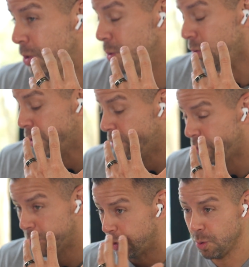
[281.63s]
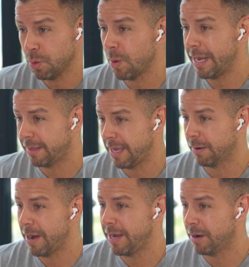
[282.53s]
to, to, to do the right
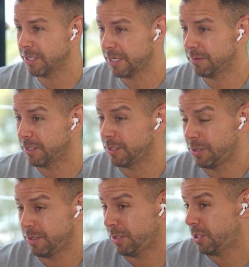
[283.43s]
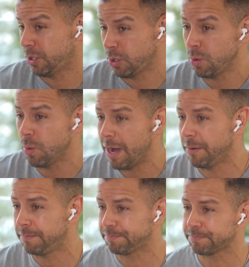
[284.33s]
thing, right? Ourselves to, to, to do well.